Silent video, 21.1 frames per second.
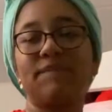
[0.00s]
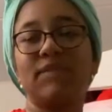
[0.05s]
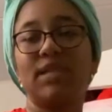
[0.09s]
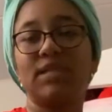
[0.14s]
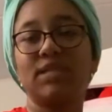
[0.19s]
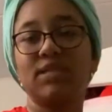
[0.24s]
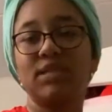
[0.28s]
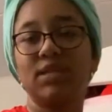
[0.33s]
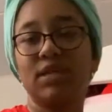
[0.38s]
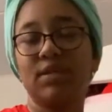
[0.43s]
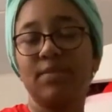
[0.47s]
this
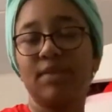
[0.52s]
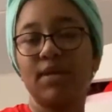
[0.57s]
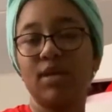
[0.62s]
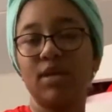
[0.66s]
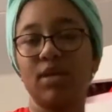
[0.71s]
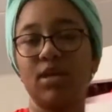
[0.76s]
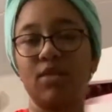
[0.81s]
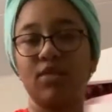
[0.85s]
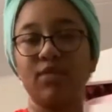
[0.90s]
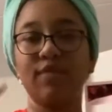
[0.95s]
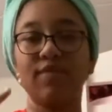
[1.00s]
is gonna be
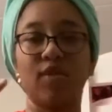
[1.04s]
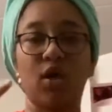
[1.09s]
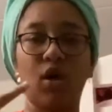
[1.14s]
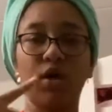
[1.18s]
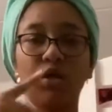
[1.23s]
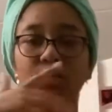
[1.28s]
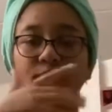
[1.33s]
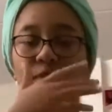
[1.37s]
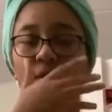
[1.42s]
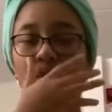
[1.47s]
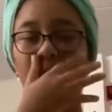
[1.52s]
another
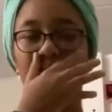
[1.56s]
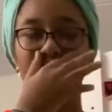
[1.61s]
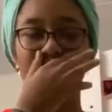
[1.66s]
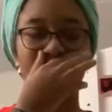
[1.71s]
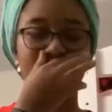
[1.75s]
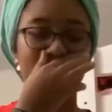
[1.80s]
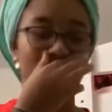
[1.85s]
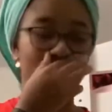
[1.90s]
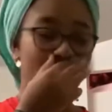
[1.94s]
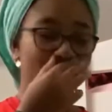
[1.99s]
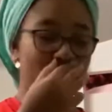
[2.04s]
vlog with
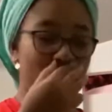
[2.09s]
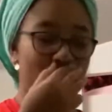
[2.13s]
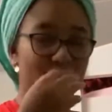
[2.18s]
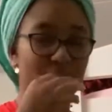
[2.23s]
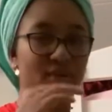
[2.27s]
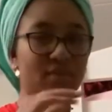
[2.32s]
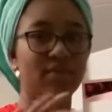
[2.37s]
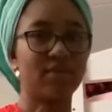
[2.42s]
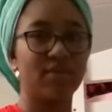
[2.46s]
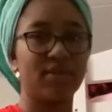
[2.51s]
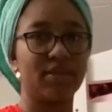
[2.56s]
me, but
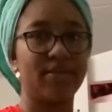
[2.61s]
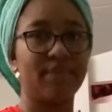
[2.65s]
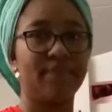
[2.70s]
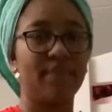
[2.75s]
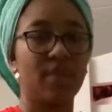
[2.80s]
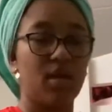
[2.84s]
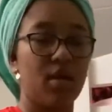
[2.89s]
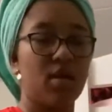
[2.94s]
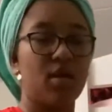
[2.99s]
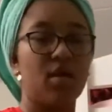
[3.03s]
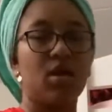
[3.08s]
not really.
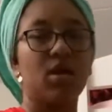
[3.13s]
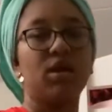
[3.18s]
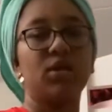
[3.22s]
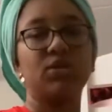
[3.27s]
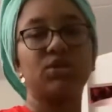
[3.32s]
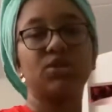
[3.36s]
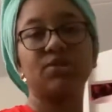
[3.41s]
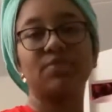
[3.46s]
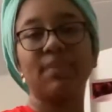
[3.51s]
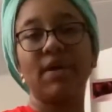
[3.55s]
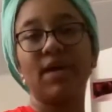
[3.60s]
It's
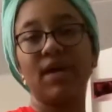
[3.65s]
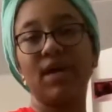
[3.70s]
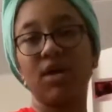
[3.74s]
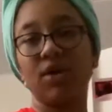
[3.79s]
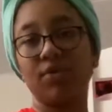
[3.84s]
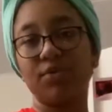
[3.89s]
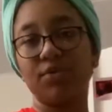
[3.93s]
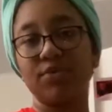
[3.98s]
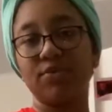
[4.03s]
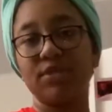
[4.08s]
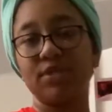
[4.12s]
just my hair
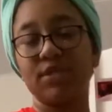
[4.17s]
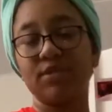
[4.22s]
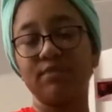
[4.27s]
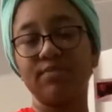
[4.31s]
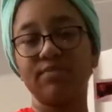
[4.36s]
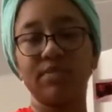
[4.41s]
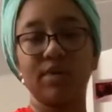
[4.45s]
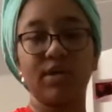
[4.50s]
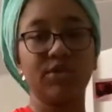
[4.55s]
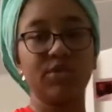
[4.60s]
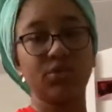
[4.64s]
routine.
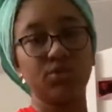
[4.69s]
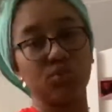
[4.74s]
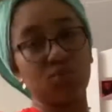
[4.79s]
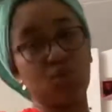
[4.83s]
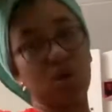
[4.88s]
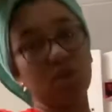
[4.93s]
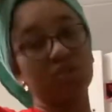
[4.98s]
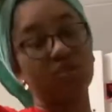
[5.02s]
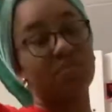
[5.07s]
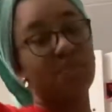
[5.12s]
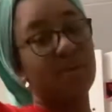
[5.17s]
I just
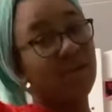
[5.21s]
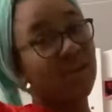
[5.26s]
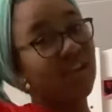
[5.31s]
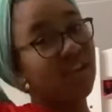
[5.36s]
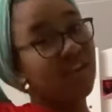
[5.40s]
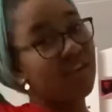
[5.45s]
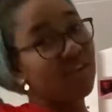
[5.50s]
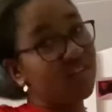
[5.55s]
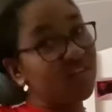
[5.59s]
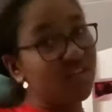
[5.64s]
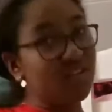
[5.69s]
washed my
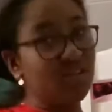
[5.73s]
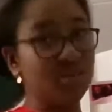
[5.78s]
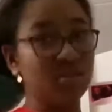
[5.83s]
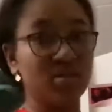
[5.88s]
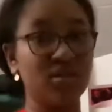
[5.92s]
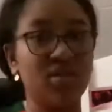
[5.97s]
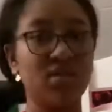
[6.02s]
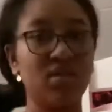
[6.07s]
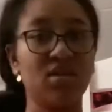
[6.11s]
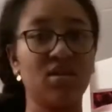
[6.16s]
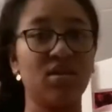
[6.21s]
hair,
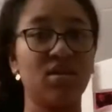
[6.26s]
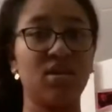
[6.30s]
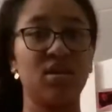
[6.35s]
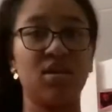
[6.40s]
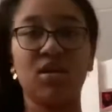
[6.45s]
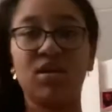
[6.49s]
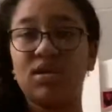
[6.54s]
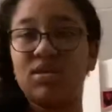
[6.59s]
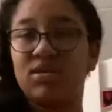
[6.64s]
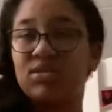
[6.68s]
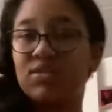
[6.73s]

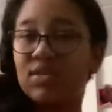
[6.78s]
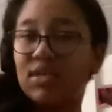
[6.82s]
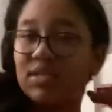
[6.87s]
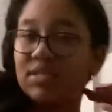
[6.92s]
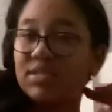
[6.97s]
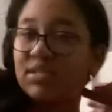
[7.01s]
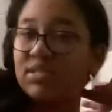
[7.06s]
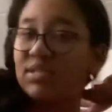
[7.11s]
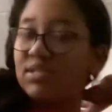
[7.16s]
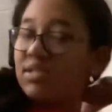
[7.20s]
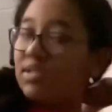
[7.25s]
as you
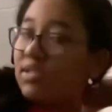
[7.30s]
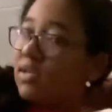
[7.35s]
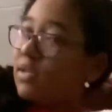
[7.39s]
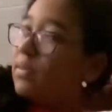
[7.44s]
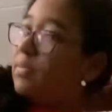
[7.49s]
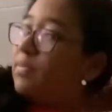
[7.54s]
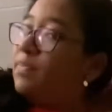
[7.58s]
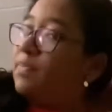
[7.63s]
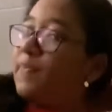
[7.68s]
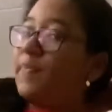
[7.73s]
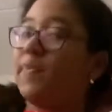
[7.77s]
guys
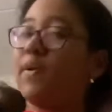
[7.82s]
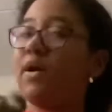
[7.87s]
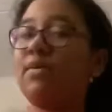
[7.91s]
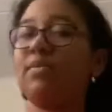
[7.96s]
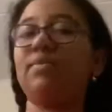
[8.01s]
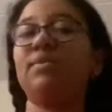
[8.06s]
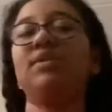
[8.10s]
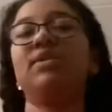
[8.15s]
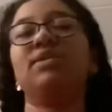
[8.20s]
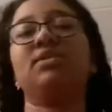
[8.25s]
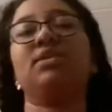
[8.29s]
can
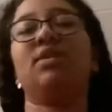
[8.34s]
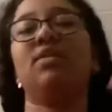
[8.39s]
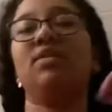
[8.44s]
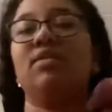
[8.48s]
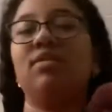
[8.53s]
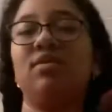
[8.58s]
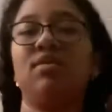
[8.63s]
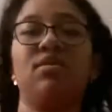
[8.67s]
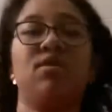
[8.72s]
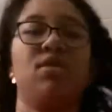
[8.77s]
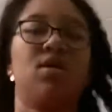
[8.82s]
probably tell
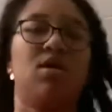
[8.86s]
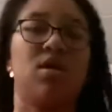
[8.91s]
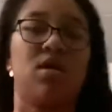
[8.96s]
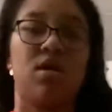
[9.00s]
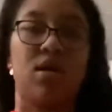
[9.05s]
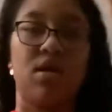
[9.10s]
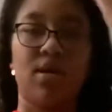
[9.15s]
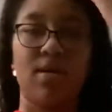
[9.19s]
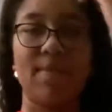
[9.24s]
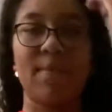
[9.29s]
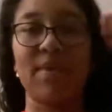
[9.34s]

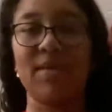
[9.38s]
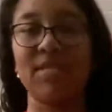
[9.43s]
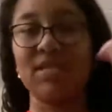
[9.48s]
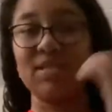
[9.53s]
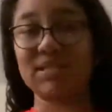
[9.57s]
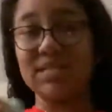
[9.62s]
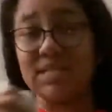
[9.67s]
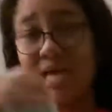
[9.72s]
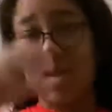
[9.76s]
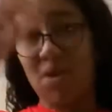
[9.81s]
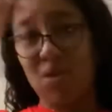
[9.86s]
by the
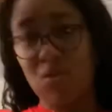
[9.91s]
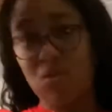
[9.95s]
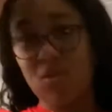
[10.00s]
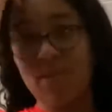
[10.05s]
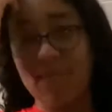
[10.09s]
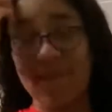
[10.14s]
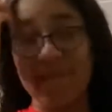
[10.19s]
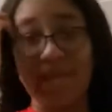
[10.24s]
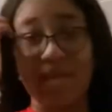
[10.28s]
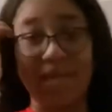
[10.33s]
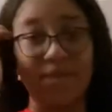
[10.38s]
towel on
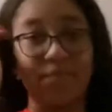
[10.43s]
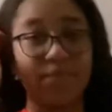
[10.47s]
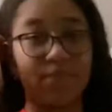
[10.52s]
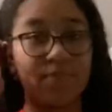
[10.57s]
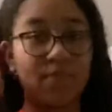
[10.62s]
my head.